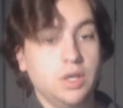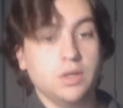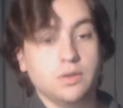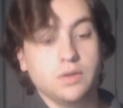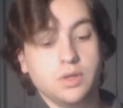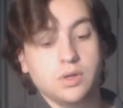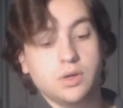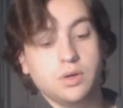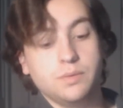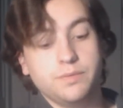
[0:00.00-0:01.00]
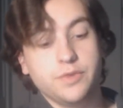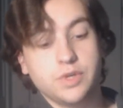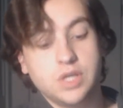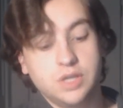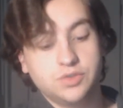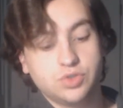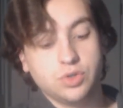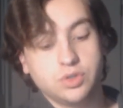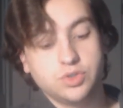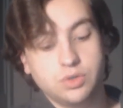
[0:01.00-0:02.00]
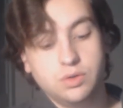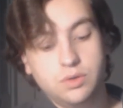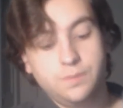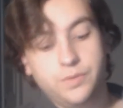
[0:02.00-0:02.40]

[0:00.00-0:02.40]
in the can structure.